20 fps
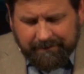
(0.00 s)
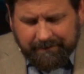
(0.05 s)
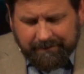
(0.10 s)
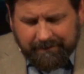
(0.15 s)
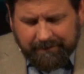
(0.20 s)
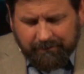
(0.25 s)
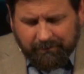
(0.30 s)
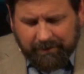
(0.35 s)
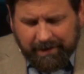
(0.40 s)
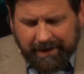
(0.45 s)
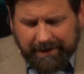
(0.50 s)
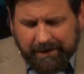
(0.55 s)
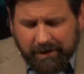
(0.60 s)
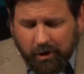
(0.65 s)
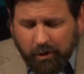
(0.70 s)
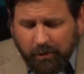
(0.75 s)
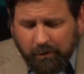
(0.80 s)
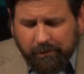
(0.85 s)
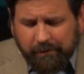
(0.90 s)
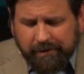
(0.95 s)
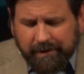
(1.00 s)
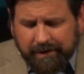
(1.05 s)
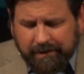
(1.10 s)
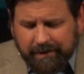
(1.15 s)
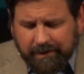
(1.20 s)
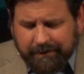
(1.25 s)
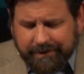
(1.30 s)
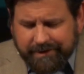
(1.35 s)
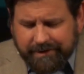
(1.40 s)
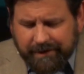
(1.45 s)
Lord, I know that
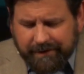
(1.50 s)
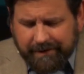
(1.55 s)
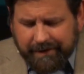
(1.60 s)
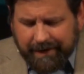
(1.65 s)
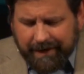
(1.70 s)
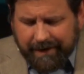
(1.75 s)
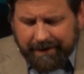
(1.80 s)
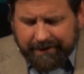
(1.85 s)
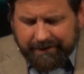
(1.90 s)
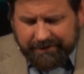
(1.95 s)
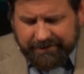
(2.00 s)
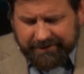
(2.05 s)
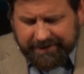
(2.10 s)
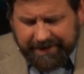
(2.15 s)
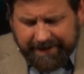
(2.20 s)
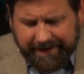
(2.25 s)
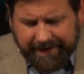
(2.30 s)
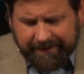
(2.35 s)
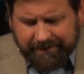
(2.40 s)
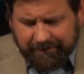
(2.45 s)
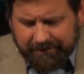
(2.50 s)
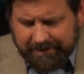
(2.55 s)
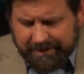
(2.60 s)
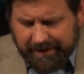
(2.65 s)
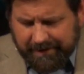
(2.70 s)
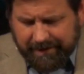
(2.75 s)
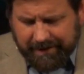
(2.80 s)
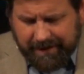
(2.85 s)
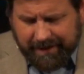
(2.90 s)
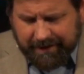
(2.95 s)
there is nothing I can say, there is
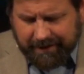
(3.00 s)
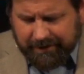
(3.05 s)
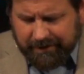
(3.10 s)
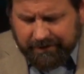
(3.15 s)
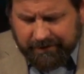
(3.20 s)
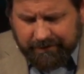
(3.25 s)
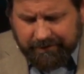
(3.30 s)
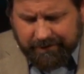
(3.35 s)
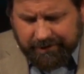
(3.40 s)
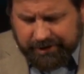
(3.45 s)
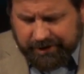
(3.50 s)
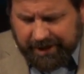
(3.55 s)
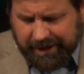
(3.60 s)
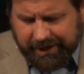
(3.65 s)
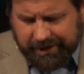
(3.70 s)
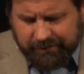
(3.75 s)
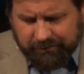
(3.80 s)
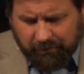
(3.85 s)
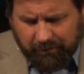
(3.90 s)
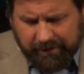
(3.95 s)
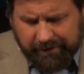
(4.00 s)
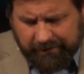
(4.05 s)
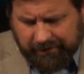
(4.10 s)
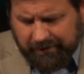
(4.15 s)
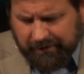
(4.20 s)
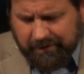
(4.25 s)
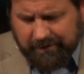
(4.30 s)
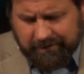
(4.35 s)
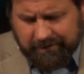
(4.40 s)
nothing I can do to change one heart